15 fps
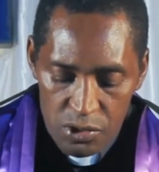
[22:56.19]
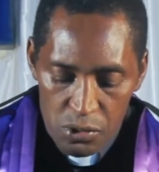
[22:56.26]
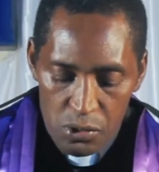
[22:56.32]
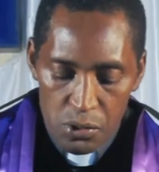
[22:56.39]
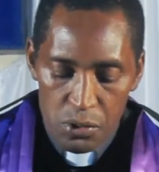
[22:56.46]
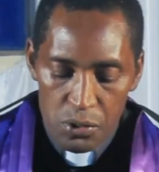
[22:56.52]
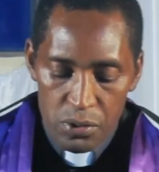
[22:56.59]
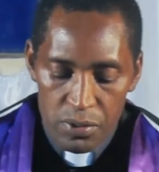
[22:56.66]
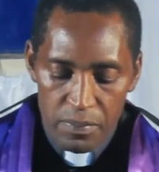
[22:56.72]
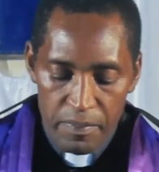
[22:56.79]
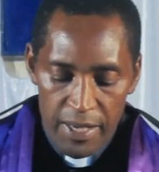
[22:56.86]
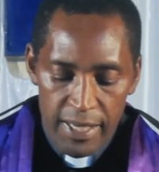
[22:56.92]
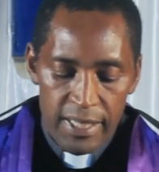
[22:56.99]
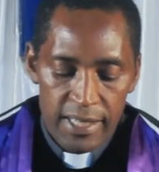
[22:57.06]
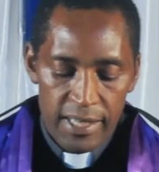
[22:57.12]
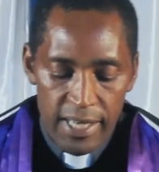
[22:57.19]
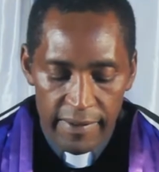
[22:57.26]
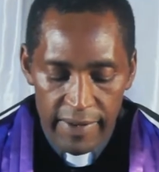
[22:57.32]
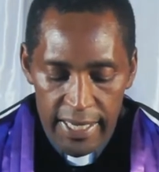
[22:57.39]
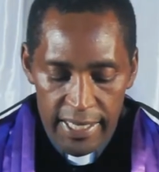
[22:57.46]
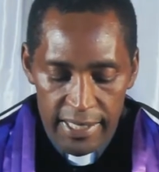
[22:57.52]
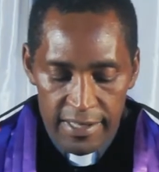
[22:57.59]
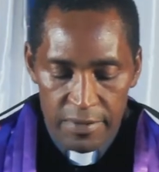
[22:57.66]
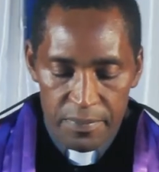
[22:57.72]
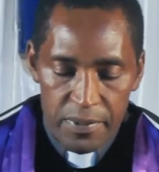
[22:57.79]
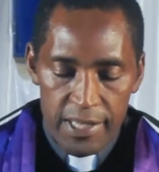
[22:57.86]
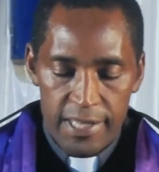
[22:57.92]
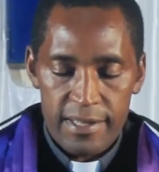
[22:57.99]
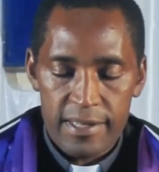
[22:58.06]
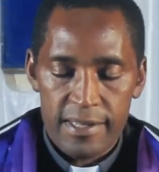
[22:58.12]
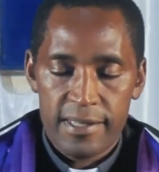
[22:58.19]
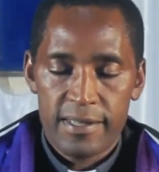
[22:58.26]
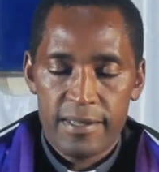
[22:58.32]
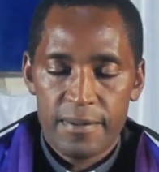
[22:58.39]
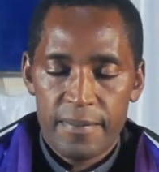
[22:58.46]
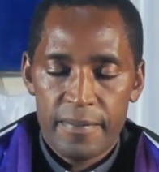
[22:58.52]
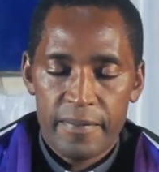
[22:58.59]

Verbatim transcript: to maintain our disciplines,